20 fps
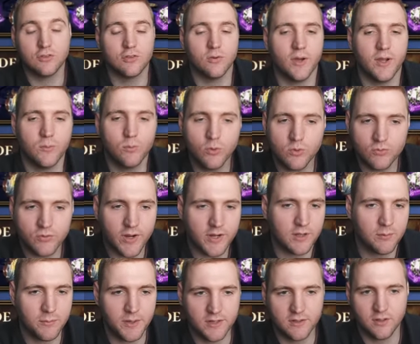So I would
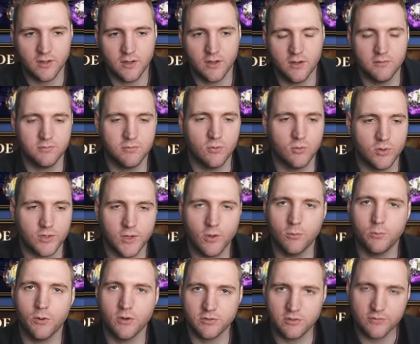recommend her for
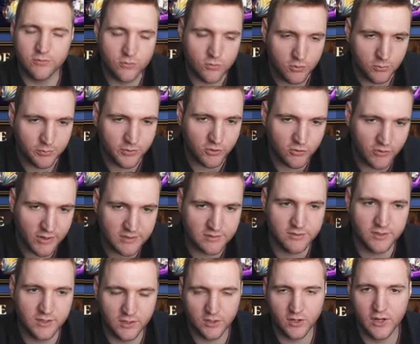Guild Boss if you're
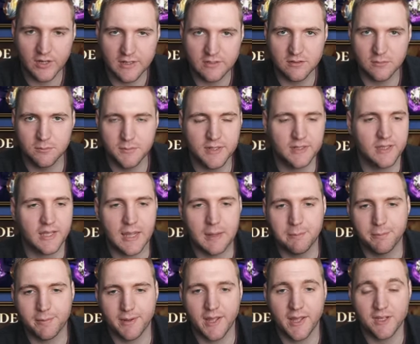progressing an early to mid
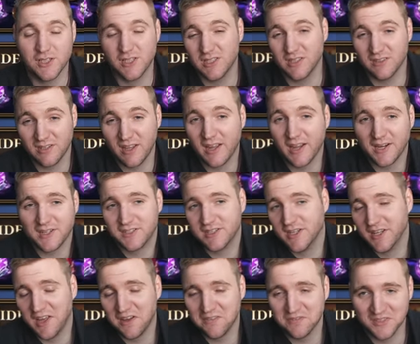game player. She does
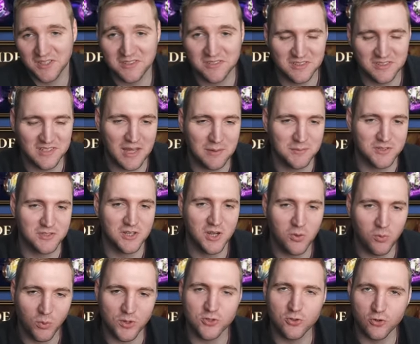actually have decent damage
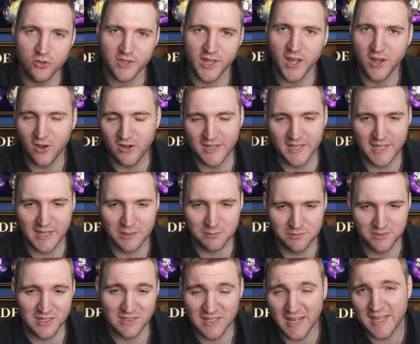when you're at that early game
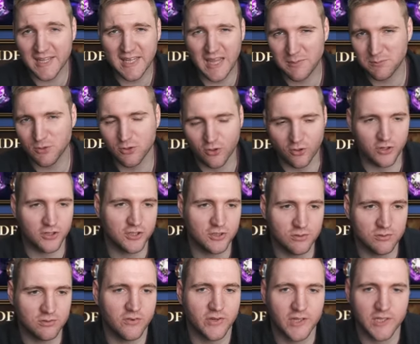stage. Late game, you're not going to
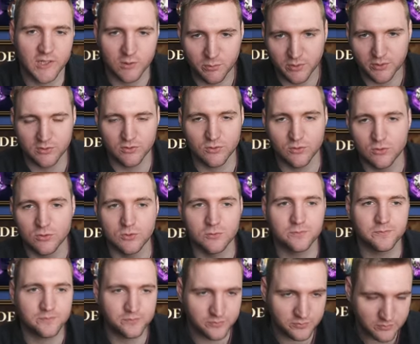her in Guild Boss at
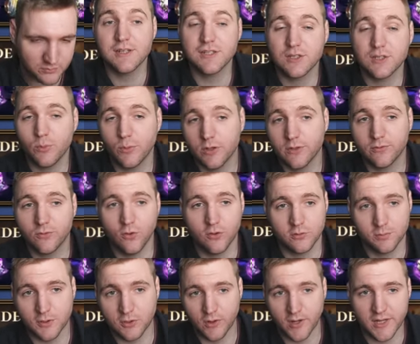all. And she will of
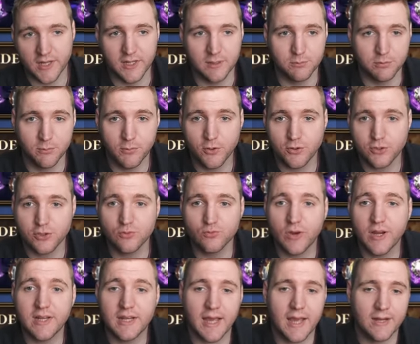course be great in Promotion
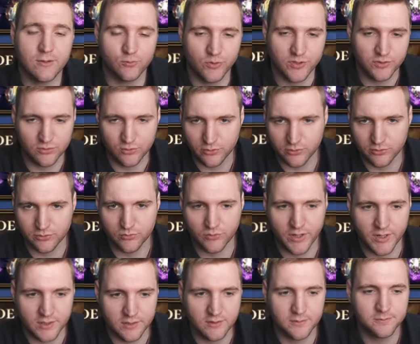Raid and Resource
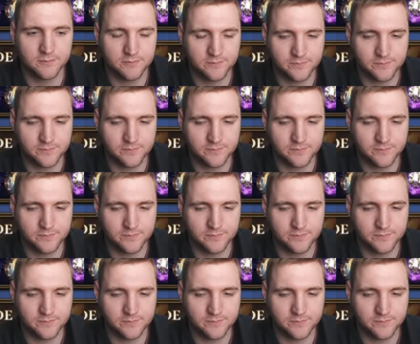Raid.